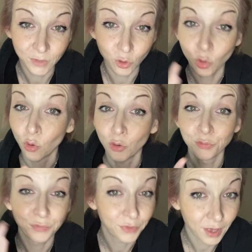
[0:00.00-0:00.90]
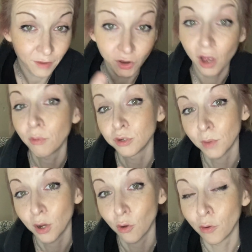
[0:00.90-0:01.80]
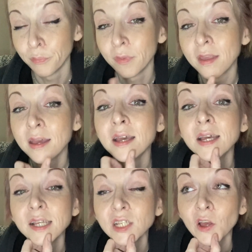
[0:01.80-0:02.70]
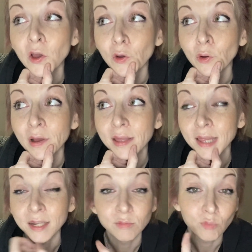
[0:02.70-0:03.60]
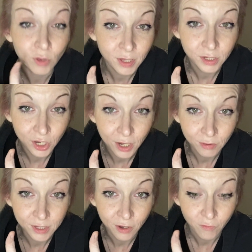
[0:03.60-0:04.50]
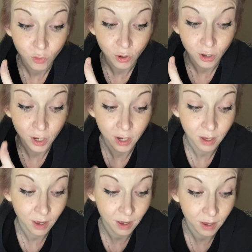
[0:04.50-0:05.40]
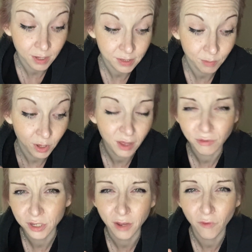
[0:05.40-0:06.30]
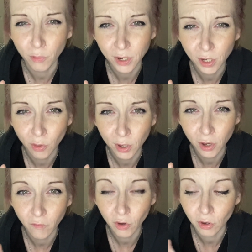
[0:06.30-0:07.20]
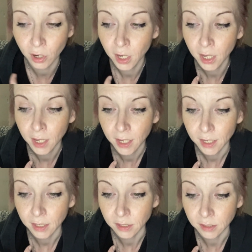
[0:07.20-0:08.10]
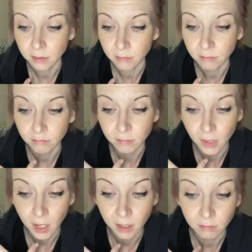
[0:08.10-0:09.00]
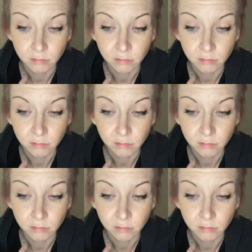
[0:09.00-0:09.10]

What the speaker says: cool, I've accomplished my goal. So that's what this channel is here for. Some of the other stuff I'll be going over is like